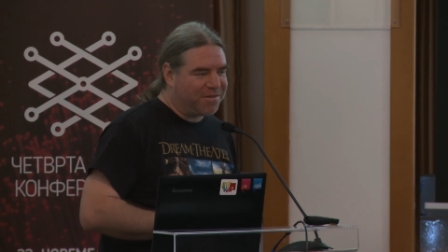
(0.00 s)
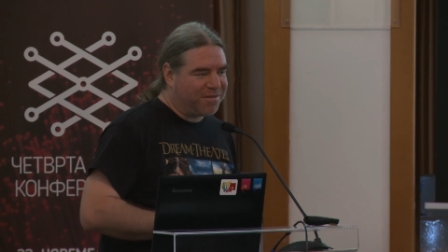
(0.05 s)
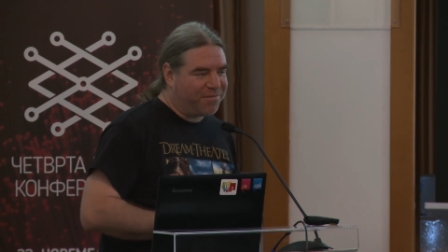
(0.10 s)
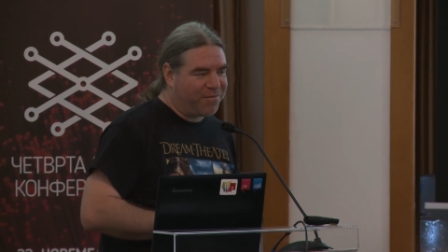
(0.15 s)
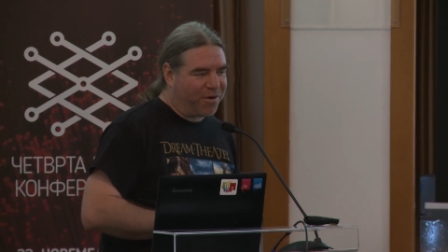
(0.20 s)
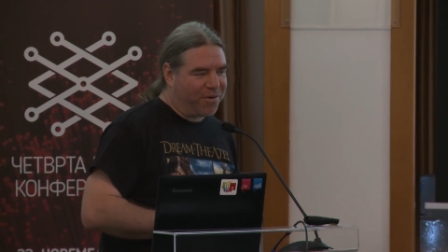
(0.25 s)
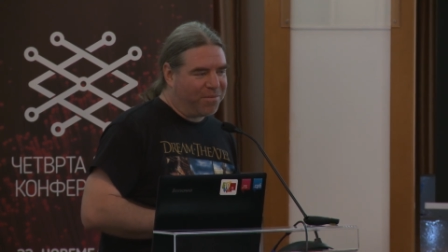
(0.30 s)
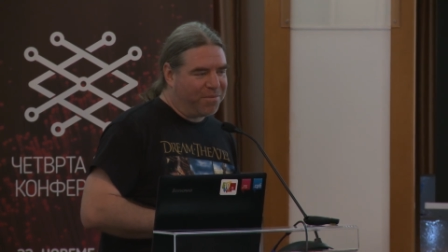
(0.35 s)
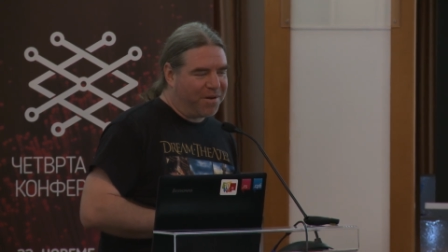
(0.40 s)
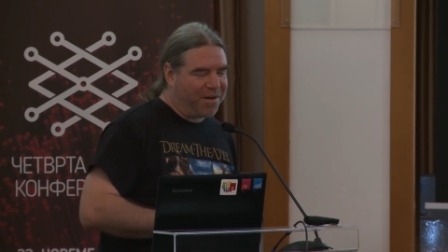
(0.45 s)

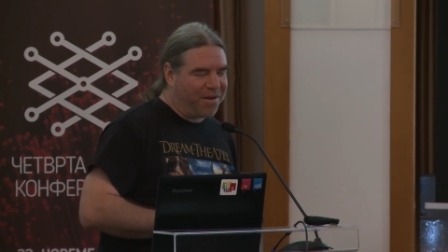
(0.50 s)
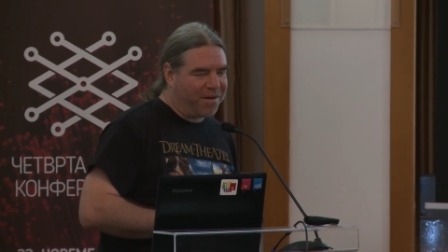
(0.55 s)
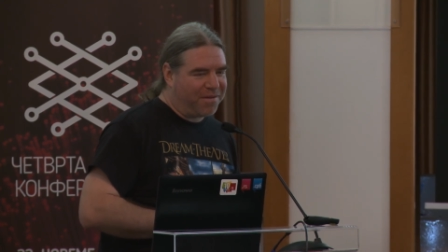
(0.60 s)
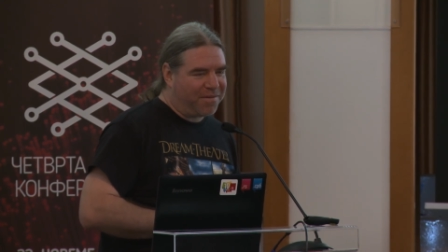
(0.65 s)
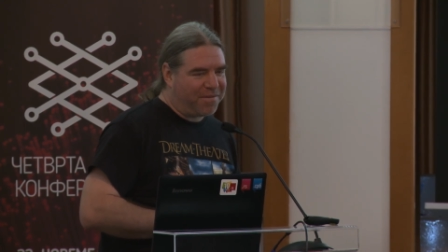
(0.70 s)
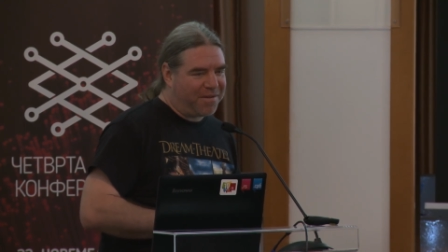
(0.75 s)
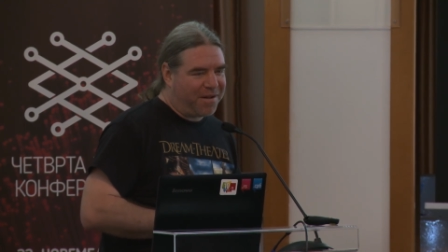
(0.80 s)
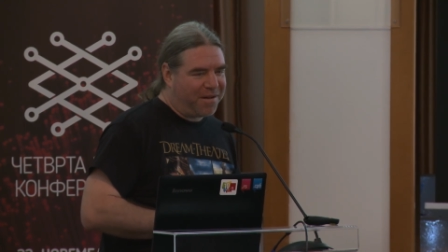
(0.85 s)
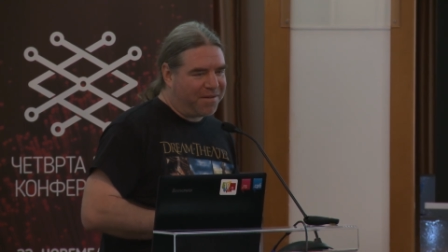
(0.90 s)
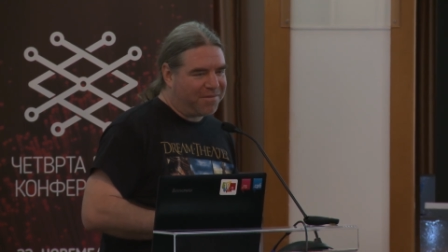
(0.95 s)

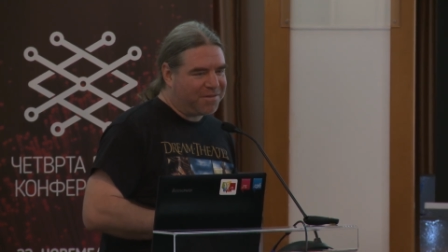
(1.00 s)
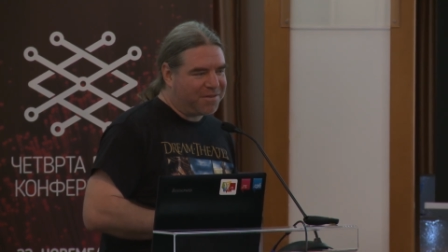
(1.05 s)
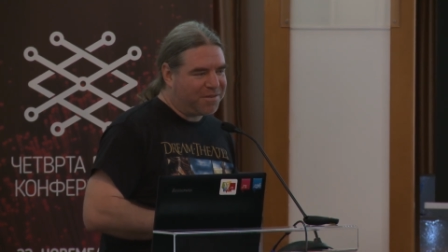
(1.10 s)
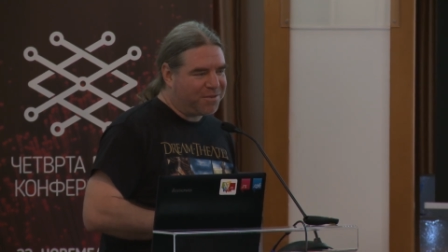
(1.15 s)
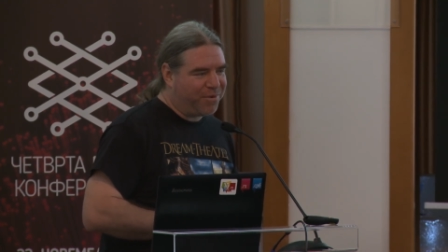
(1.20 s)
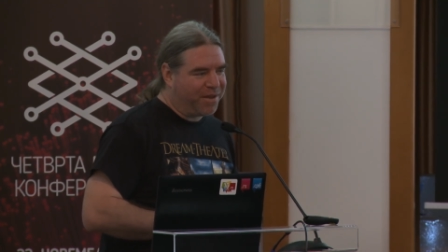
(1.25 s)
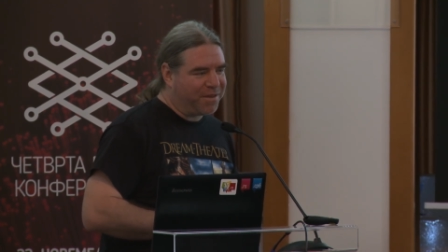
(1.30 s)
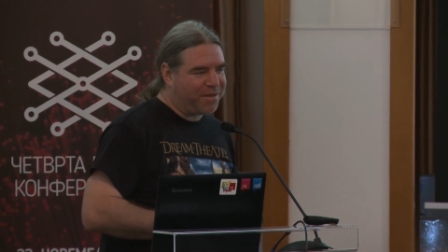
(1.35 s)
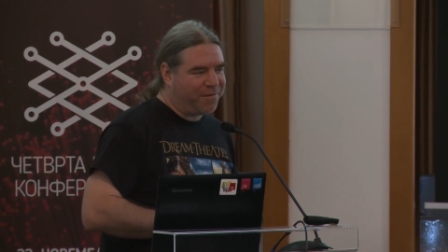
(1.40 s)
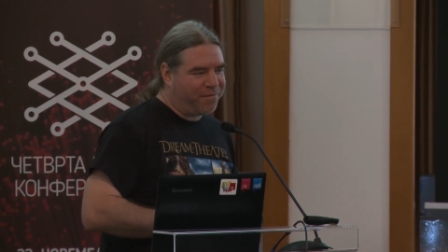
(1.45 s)

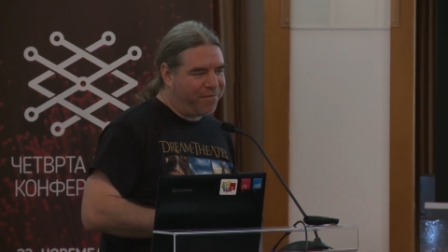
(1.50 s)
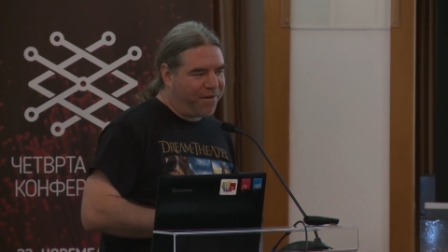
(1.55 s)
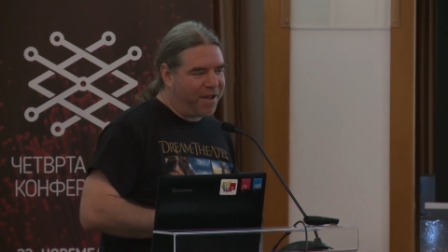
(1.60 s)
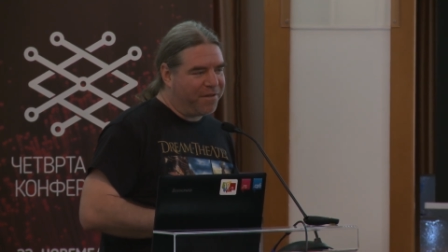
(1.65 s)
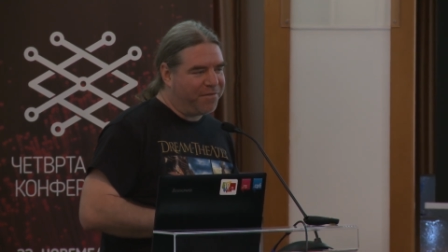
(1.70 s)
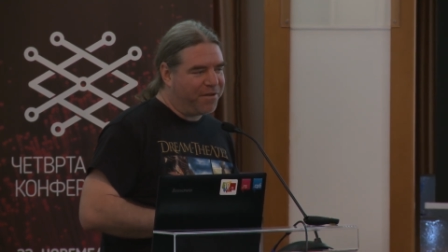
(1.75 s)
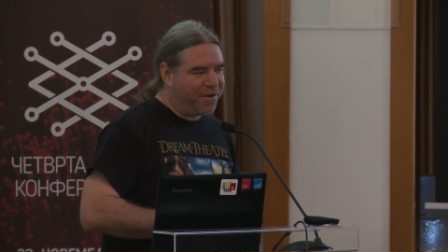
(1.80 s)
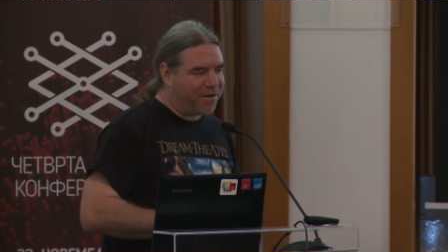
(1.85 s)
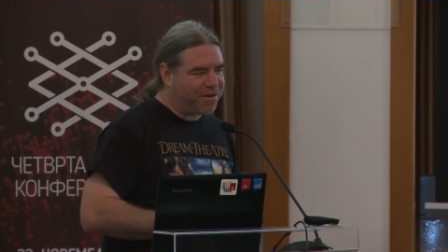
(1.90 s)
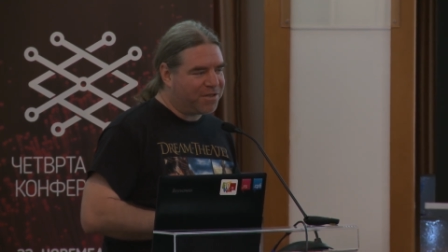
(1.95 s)

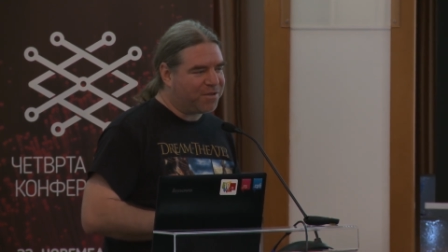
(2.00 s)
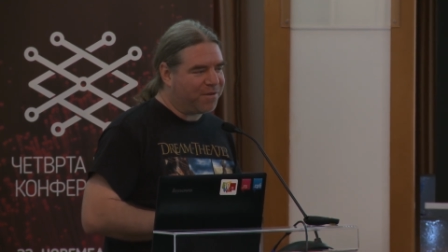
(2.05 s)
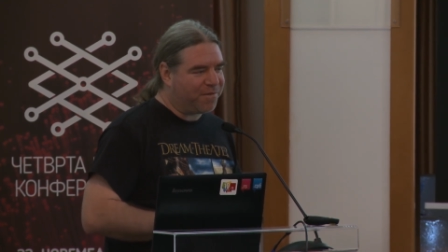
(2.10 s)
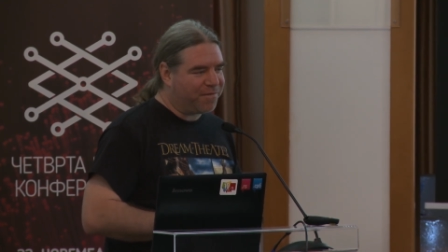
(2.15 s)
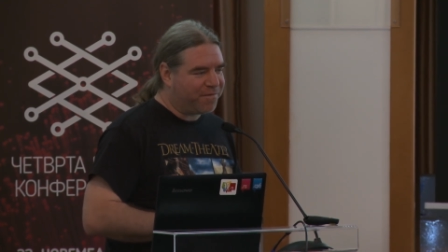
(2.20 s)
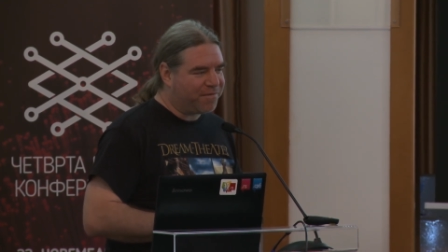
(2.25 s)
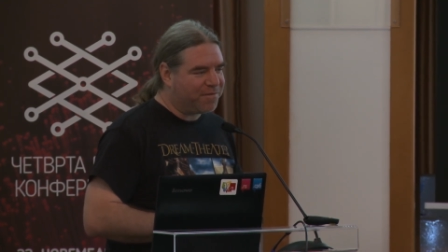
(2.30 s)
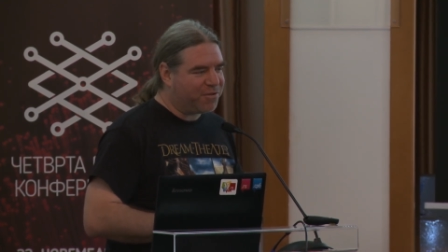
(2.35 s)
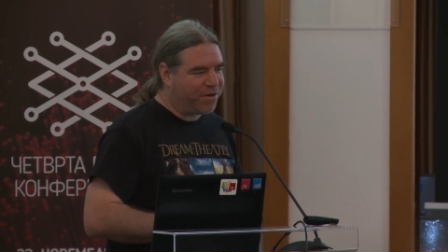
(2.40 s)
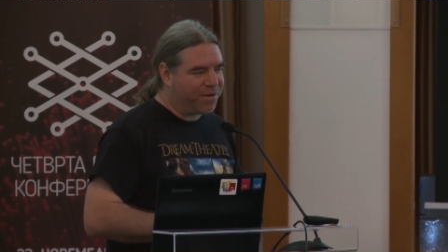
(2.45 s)
25 years
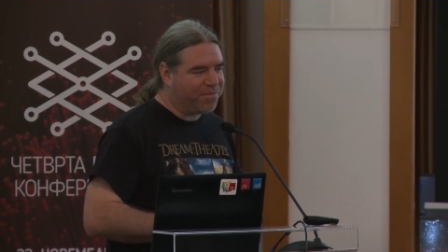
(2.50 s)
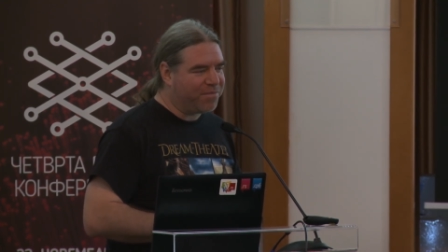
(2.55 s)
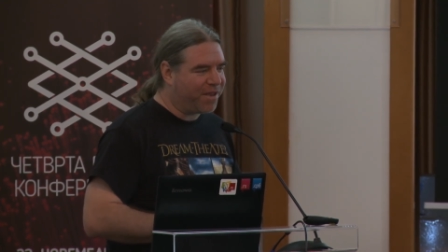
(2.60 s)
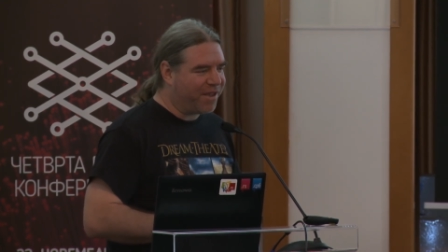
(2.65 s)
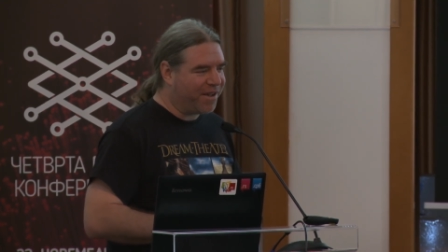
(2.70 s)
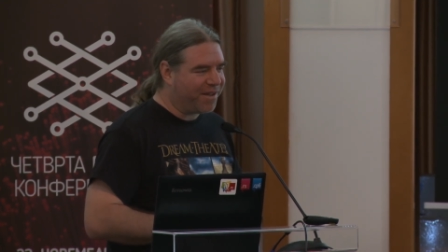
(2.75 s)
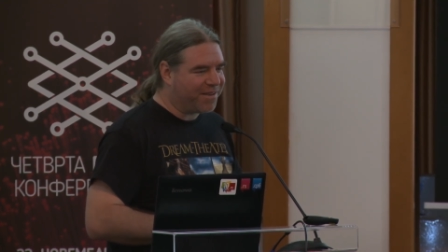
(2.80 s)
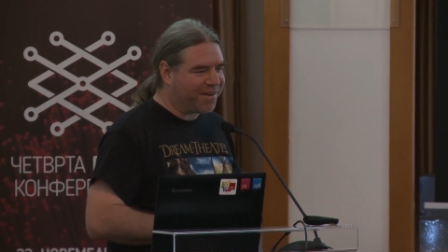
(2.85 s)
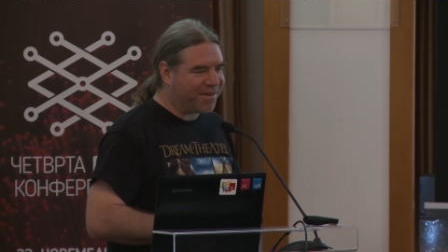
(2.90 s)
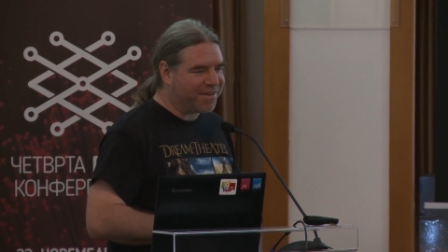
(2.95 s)
of Dream
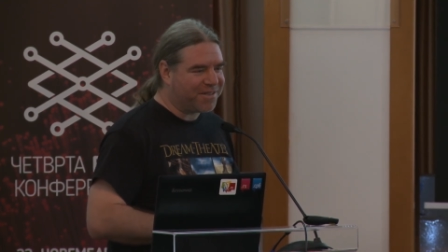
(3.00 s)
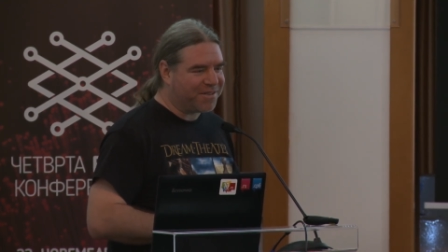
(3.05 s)
Theater.